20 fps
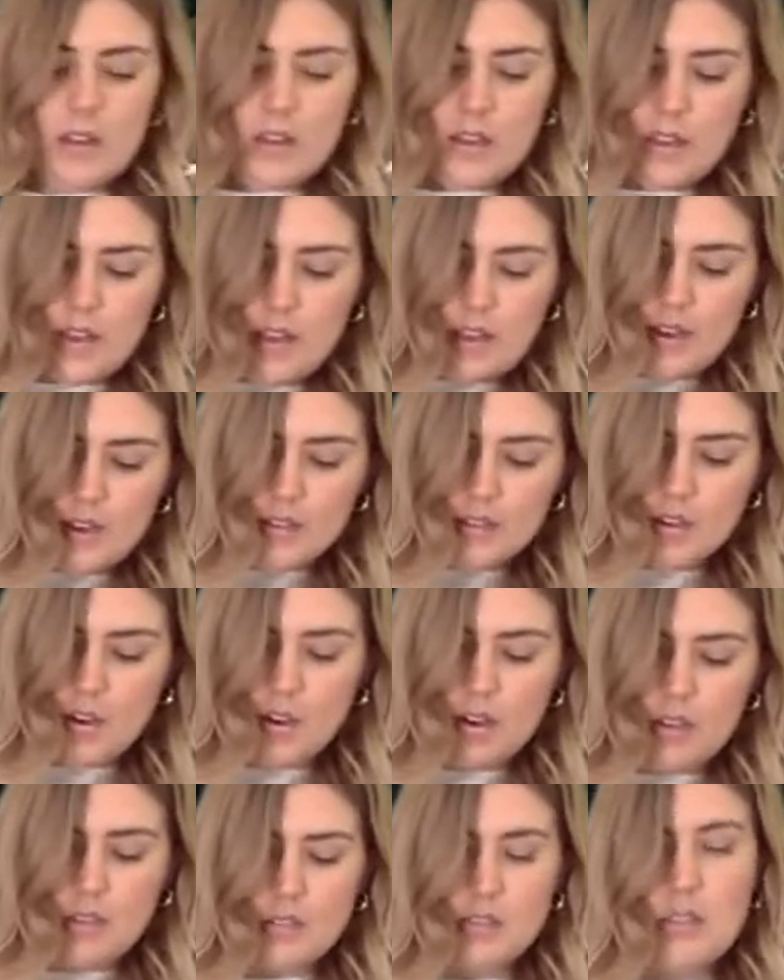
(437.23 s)
And as
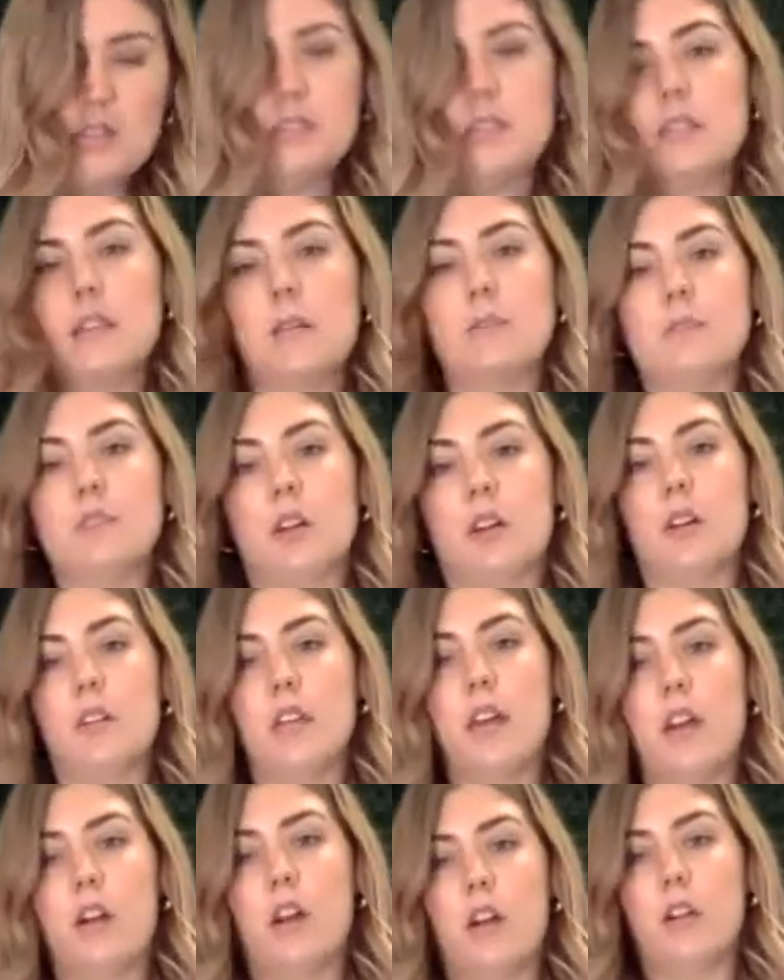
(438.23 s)
hardy as these stems are,
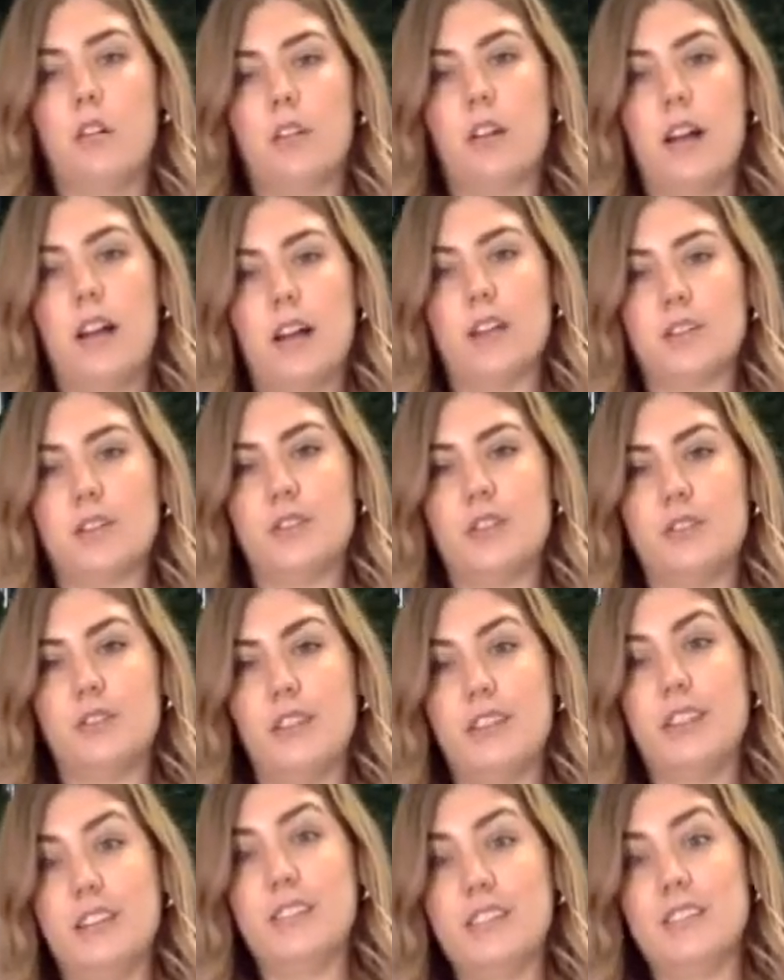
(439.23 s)
they are actually
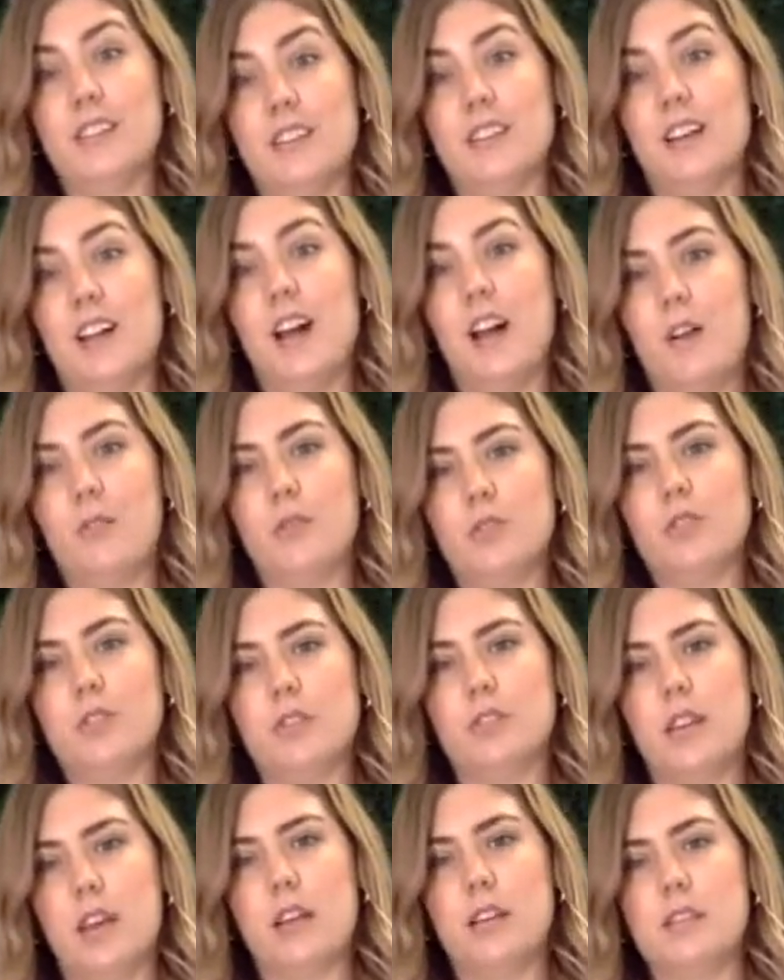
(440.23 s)
really easy to cut, which is
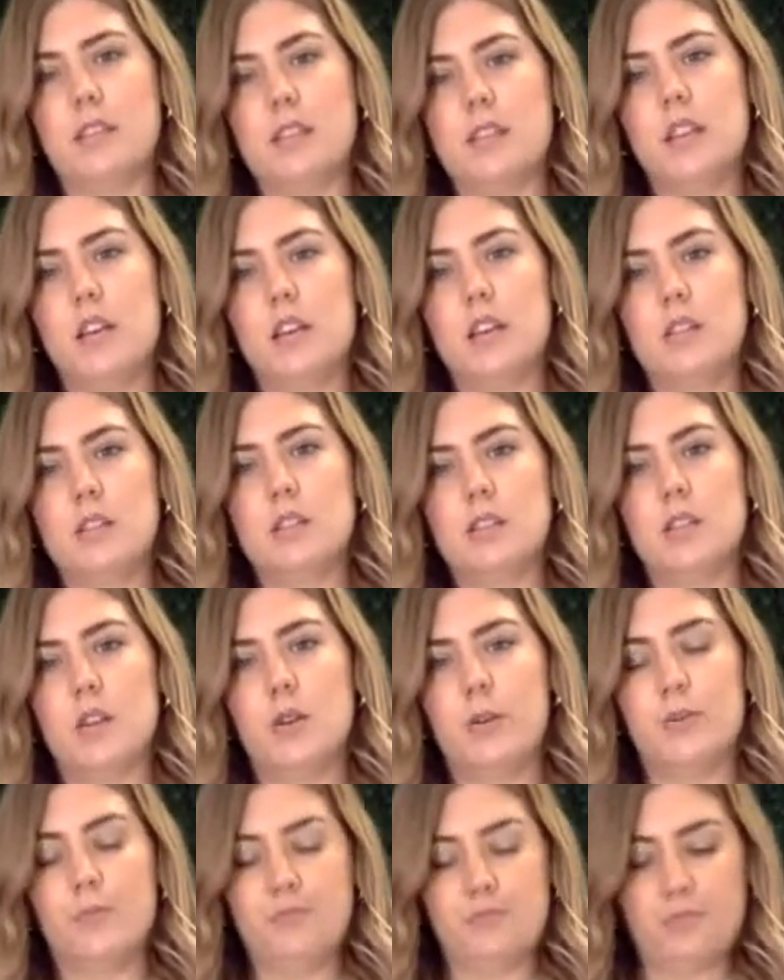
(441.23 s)
nice.
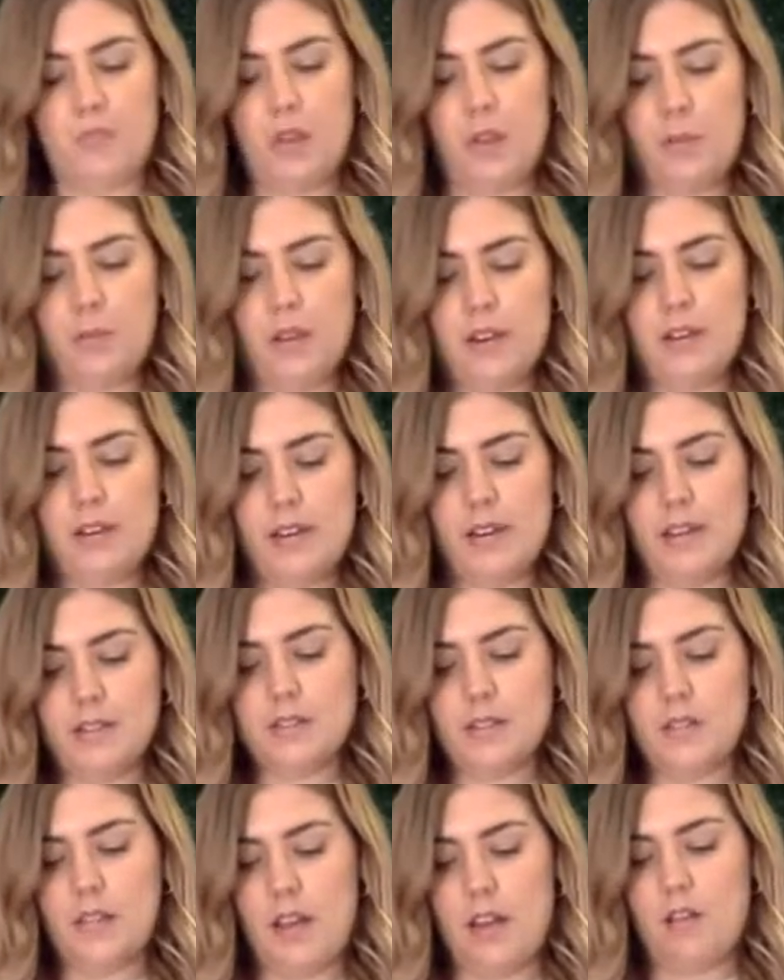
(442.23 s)
So I'm going to
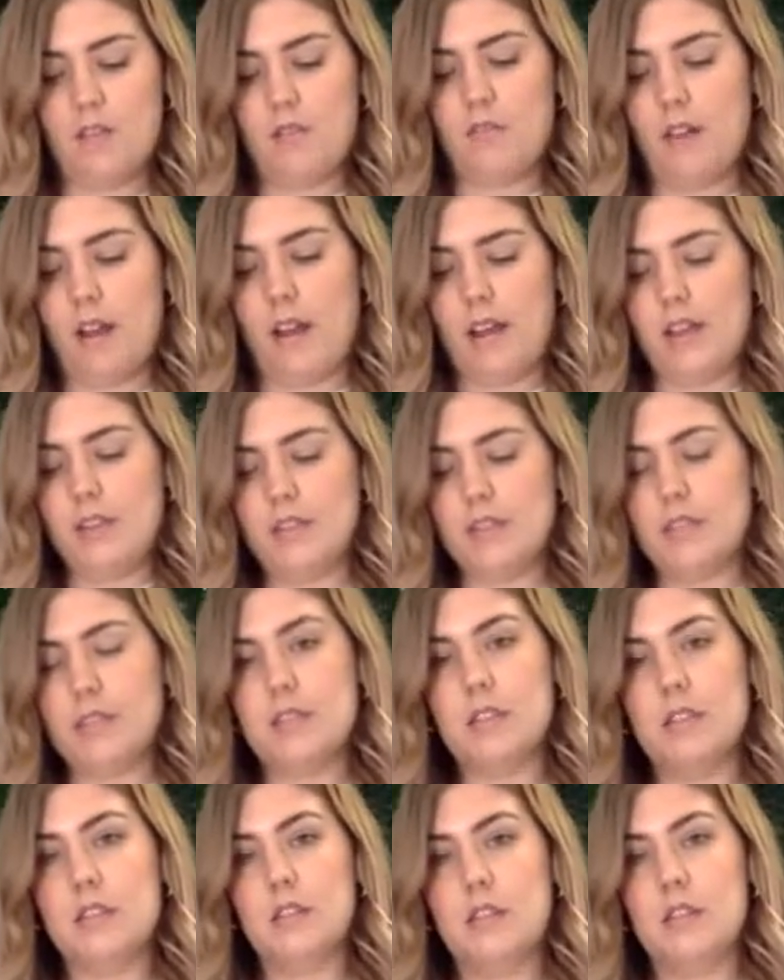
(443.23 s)
nestle that right
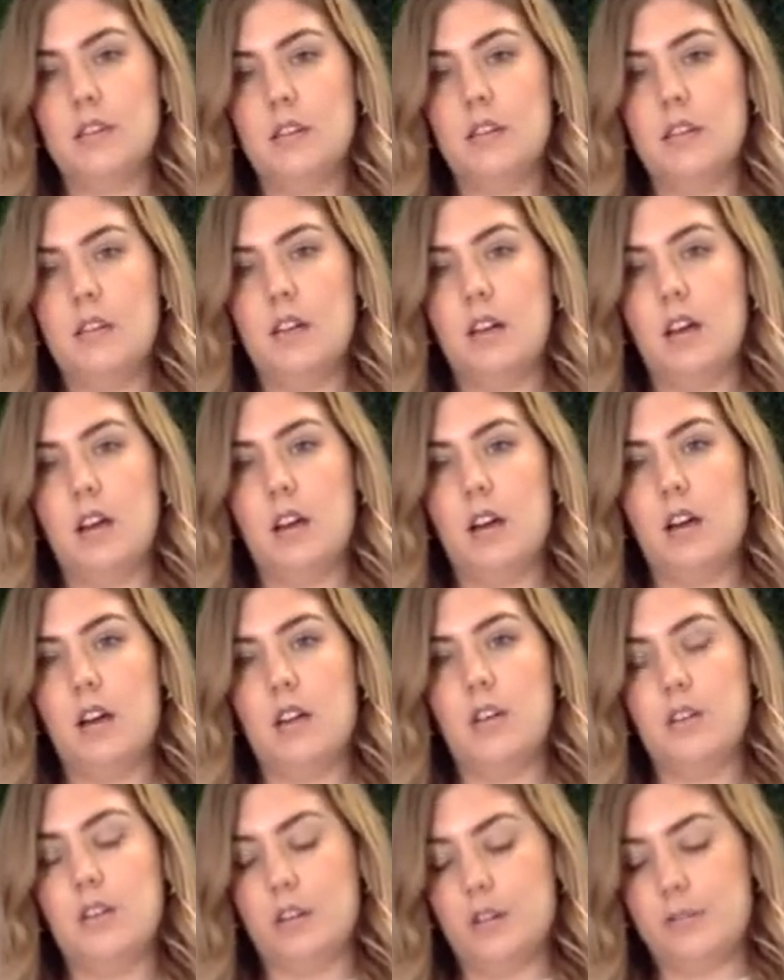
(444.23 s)

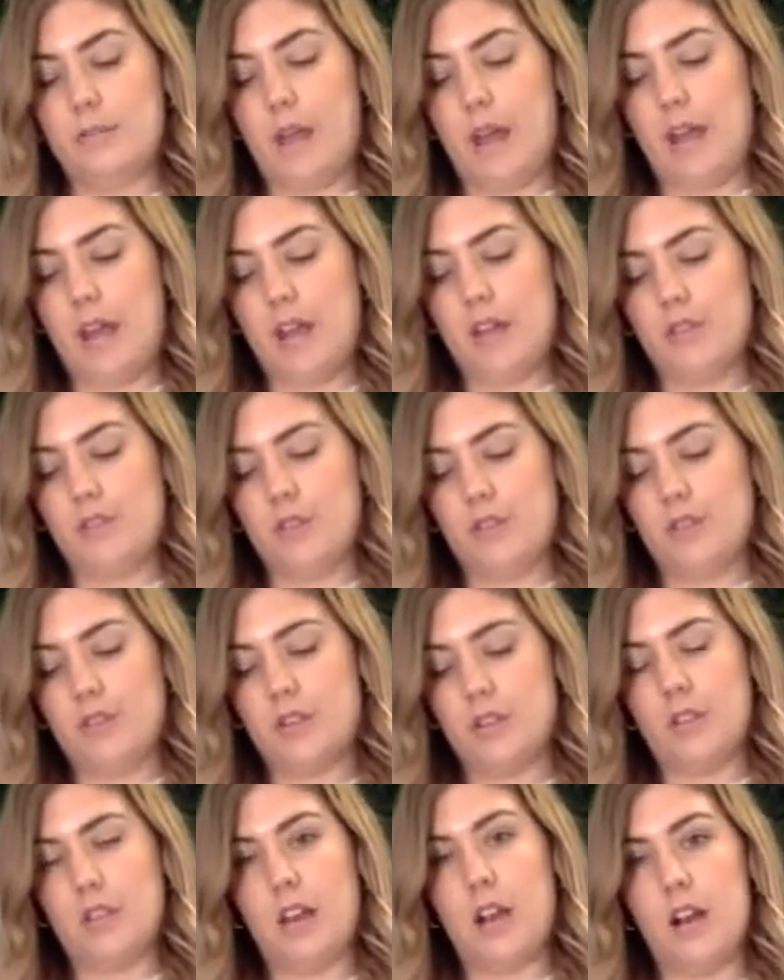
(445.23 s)
under my
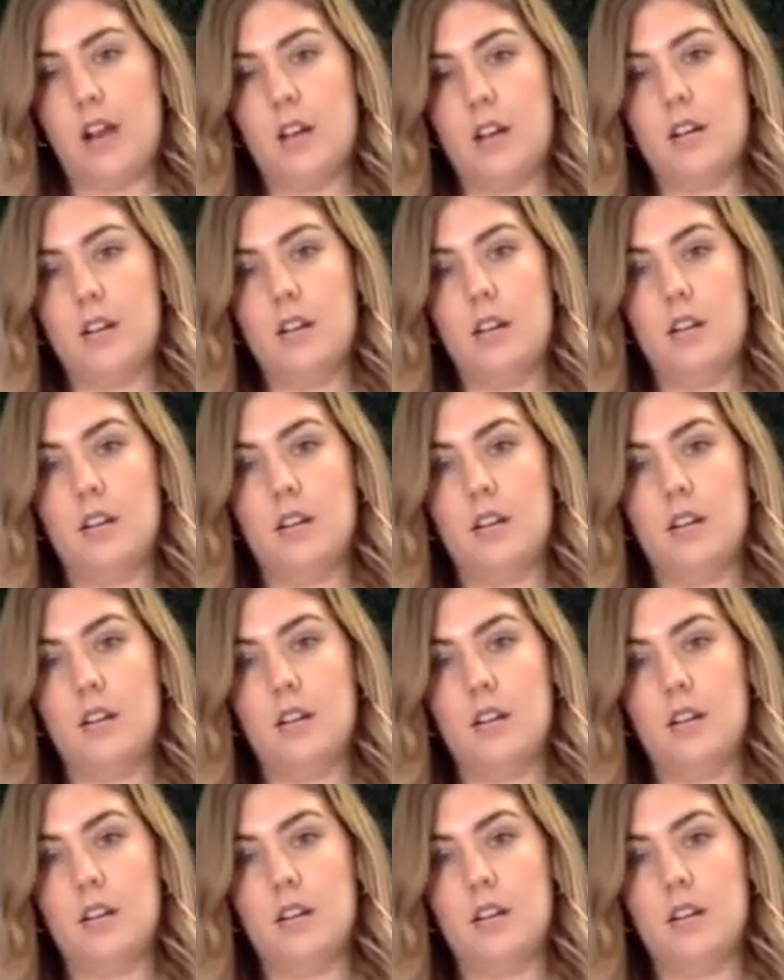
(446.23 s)
hydrangea there.